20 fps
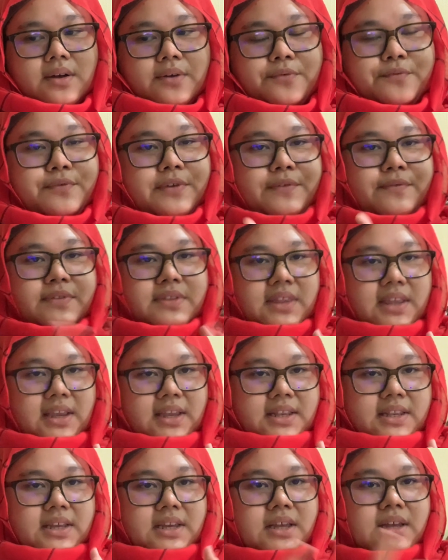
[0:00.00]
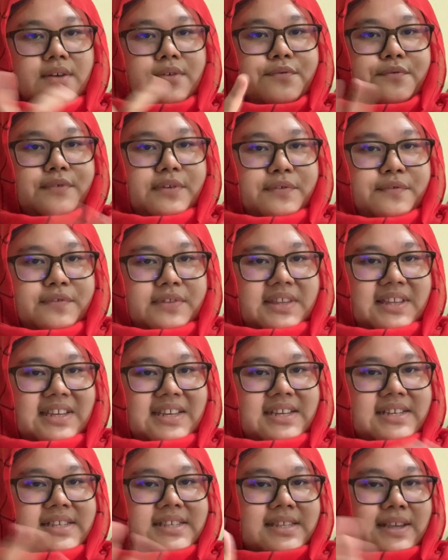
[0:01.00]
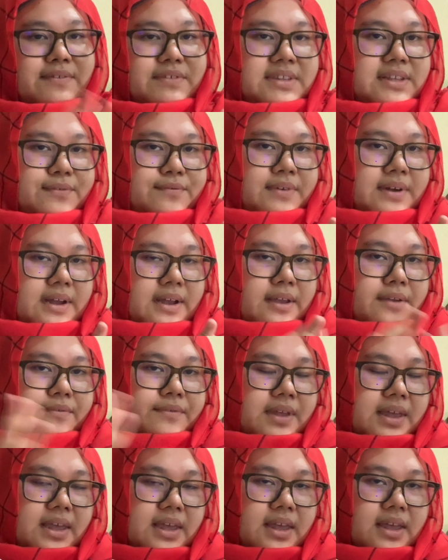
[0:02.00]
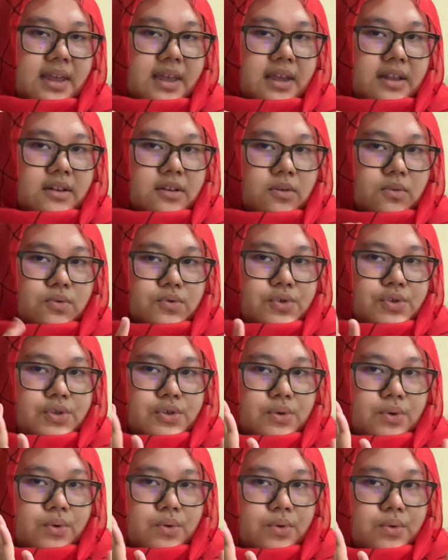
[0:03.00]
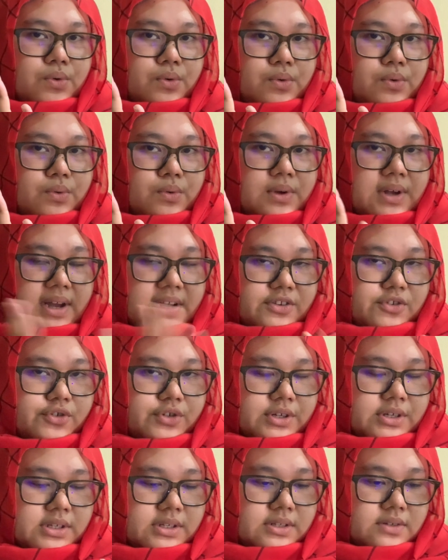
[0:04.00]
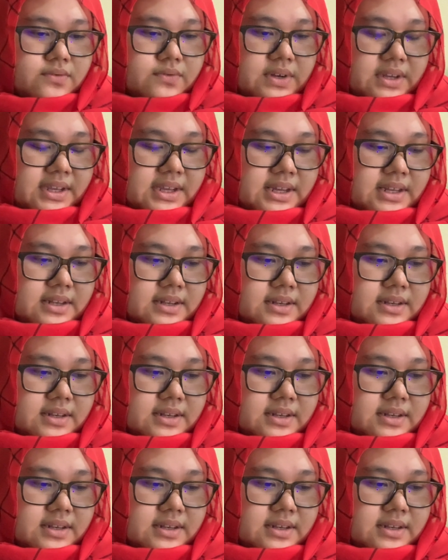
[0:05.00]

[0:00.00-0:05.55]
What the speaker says: 15, 50, 75 and also 100 ringgit